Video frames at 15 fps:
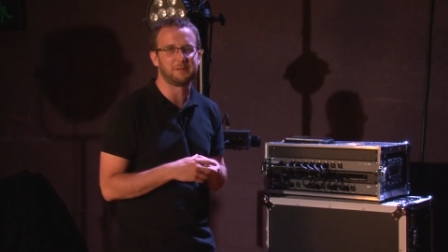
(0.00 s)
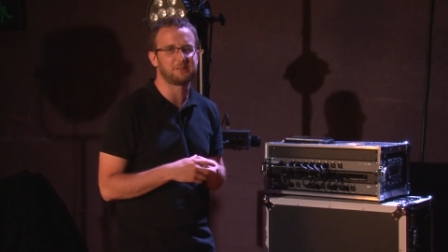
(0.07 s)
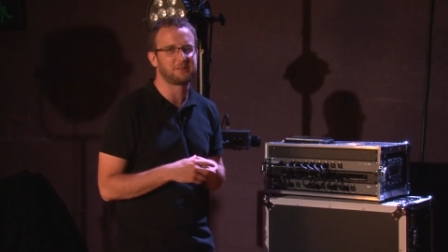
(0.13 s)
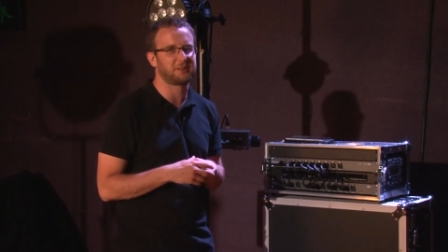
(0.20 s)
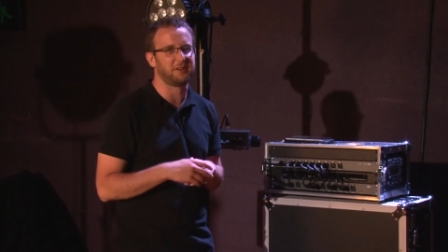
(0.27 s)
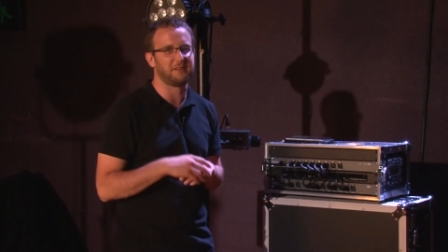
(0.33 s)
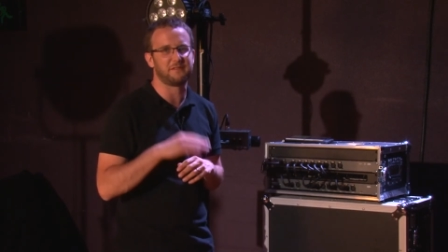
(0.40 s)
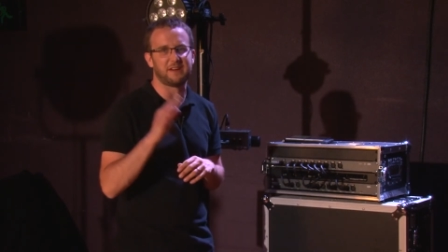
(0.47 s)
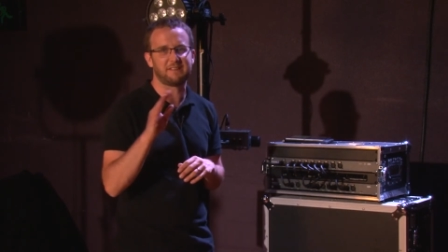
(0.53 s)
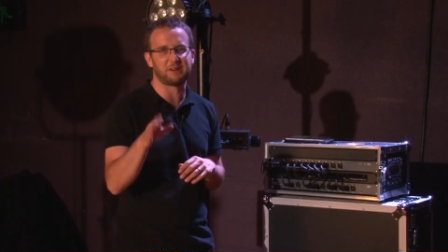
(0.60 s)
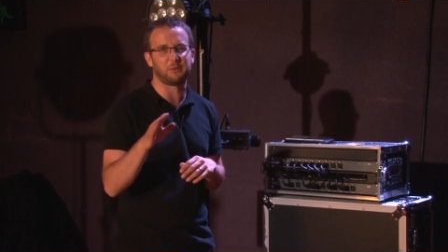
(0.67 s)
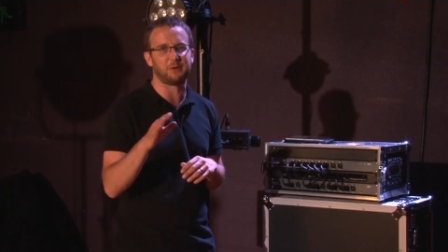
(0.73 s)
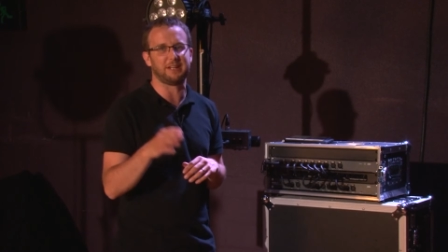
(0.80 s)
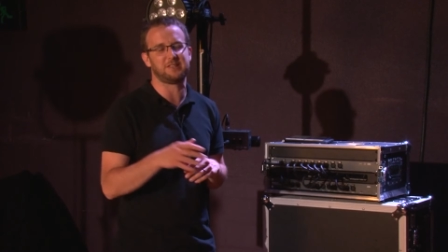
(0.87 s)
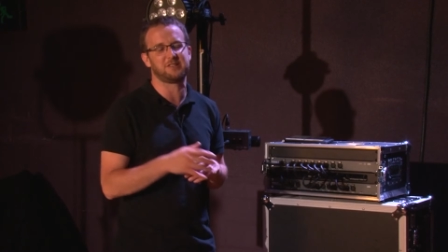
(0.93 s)
He's just going to very
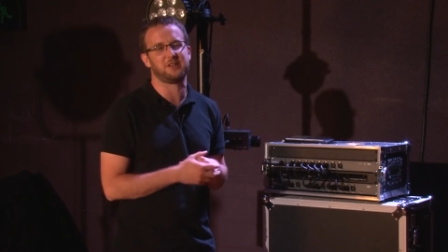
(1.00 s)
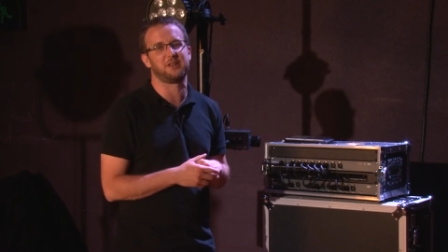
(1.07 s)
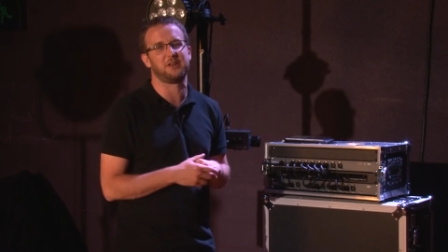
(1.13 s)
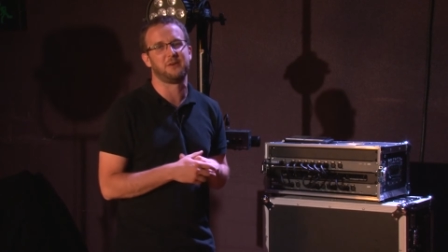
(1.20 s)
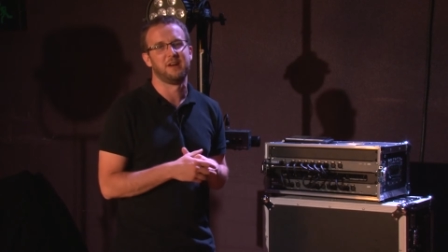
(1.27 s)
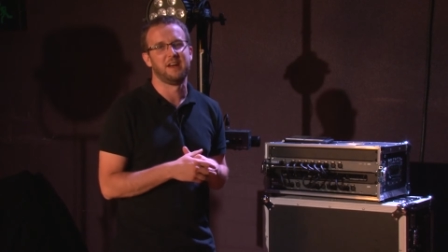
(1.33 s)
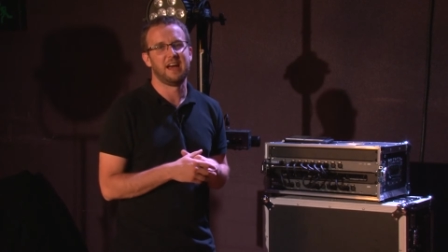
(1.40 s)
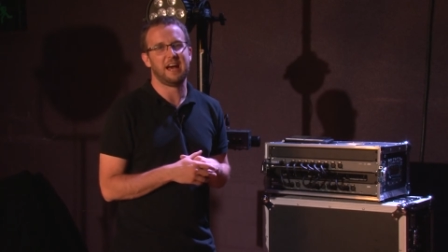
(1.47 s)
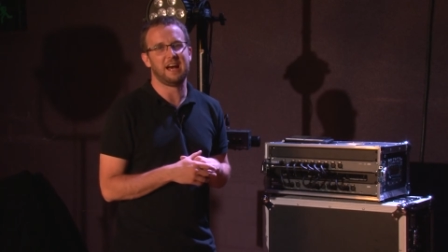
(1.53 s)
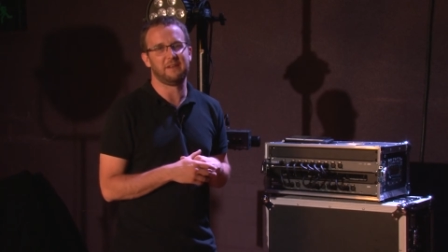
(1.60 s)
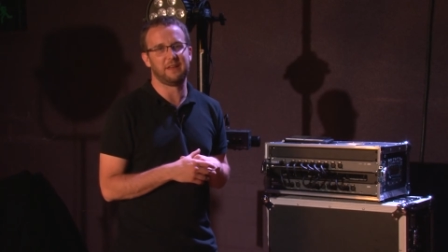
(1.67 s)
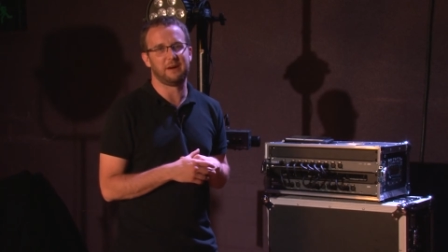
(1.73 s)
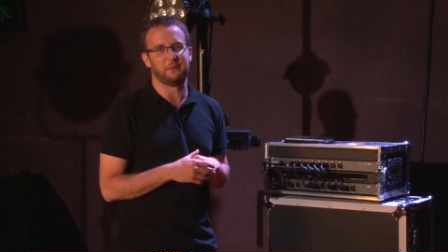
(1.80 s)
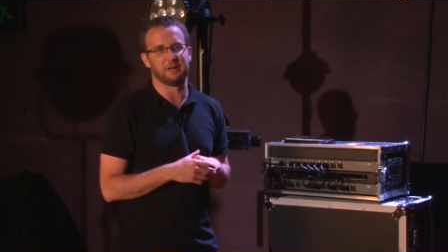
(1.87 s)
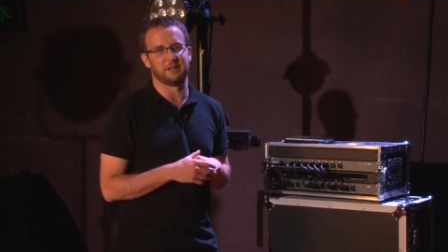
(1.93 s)
quickly show you how
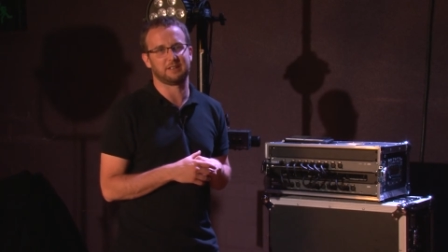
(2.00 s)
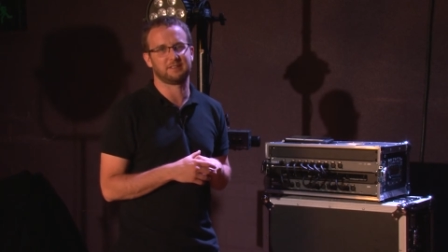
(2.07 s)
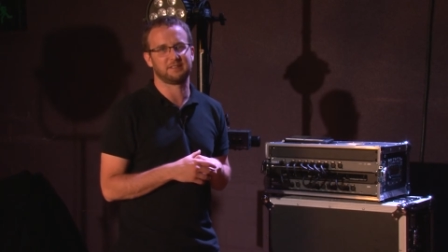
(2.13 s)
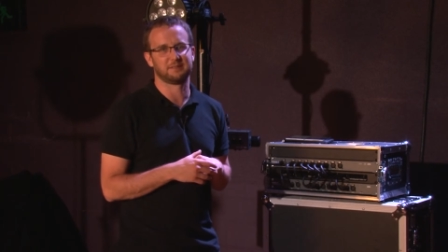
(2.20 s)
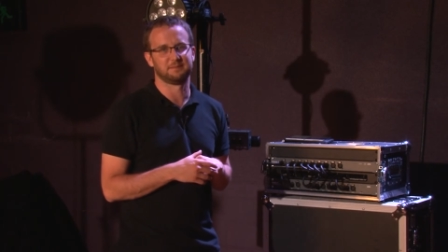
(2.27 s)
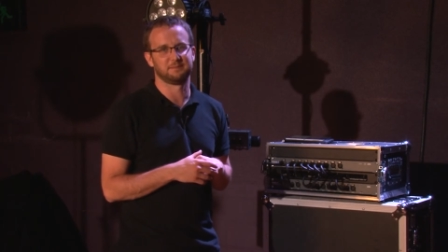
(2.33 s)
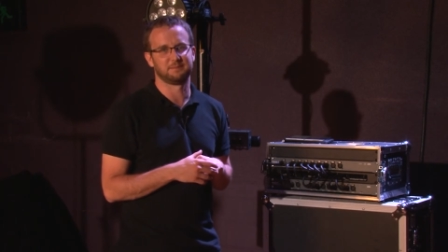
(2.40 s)
that works.